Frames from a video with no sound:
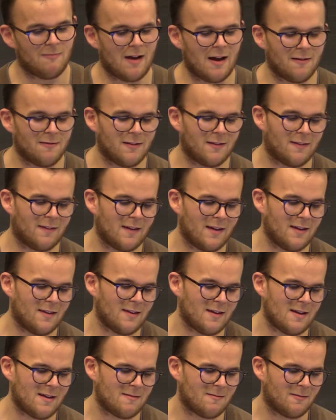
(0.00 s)
I would say
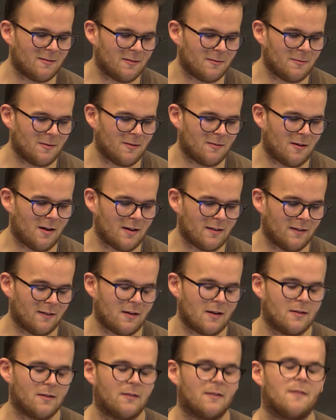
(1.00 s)
that there's been a lot of
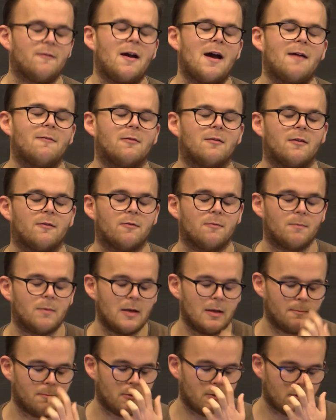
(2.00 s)
discussions I've had with different
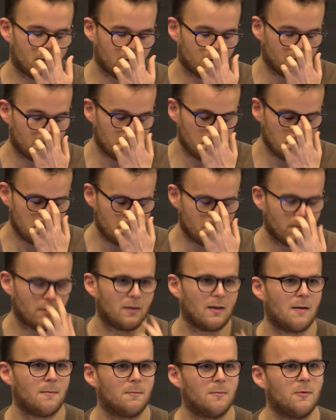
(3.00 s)
people,
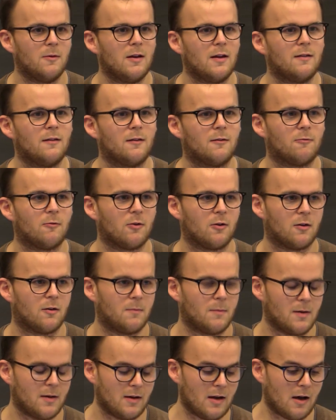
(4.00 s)
some in this
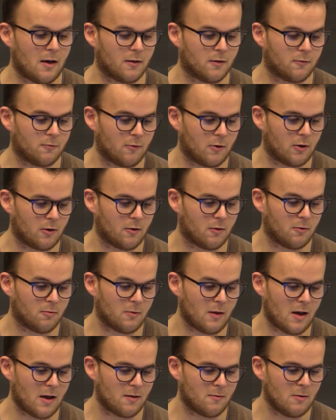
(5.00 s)
room and elsewhere,
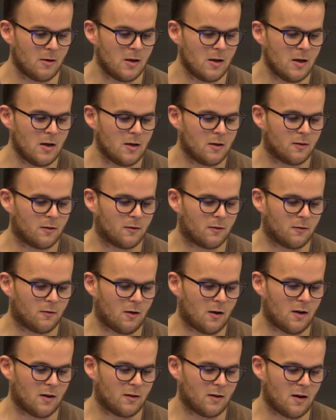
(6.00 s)
that there's a
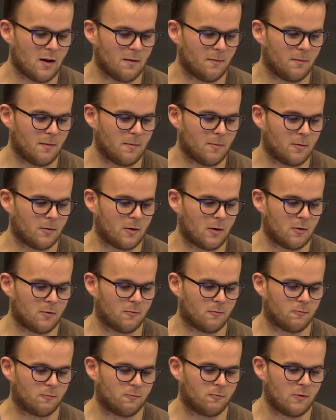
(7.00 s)
lot of times people
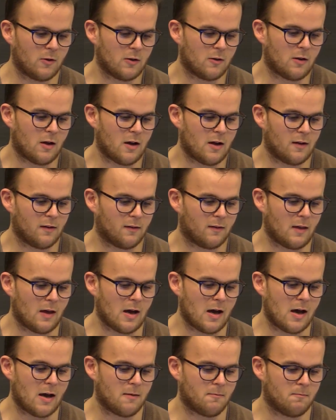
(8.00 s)
don't realize
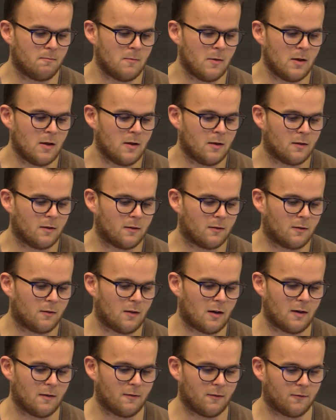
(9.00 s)
that there's a
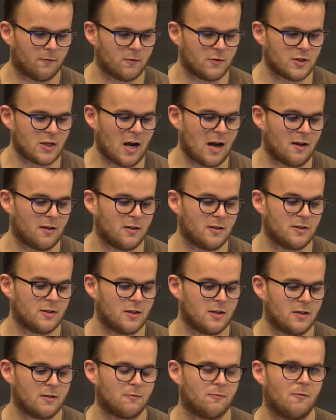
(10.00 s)
lot of different
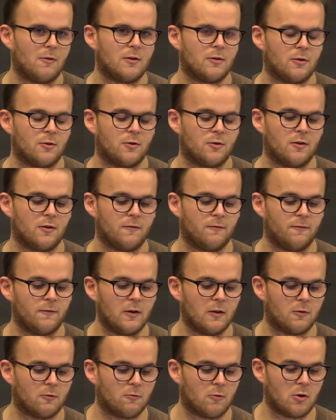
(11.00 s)
challenges when you're doing
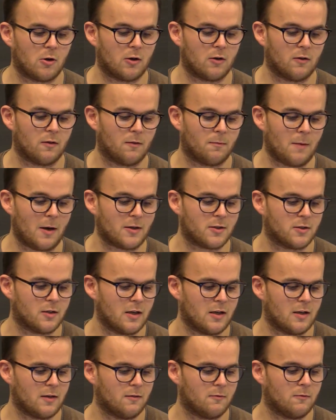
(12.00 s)
field work, especially
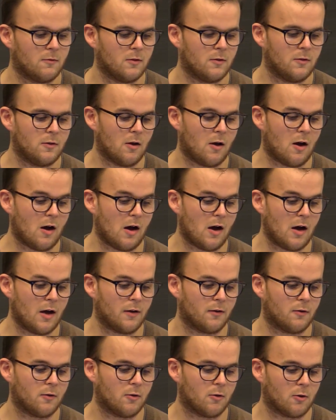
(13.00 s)
in
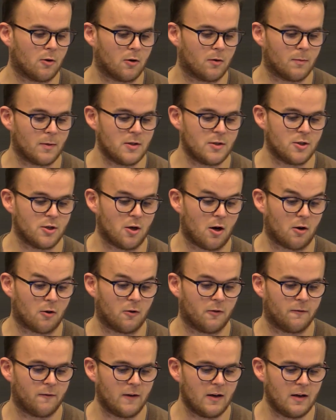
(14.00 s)
non-urban
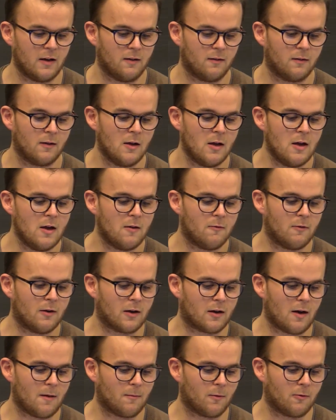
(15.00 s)
geographies, when
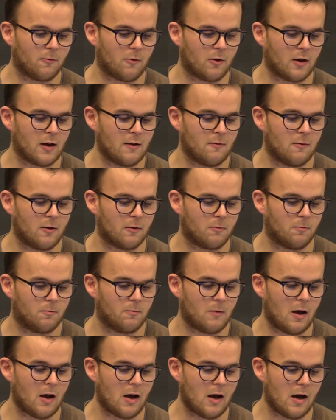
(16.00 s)
it comes to working with
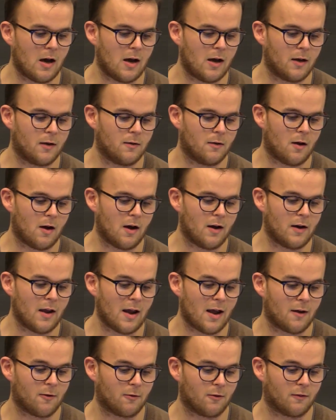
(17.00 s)

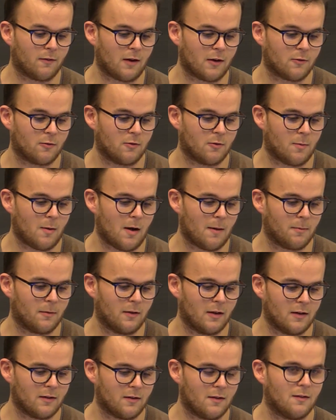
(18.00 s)
non-heterosexual
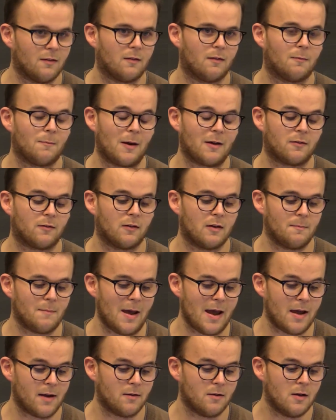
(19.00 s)
populations, especially
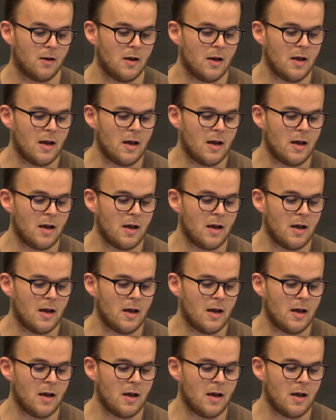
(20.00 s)
men,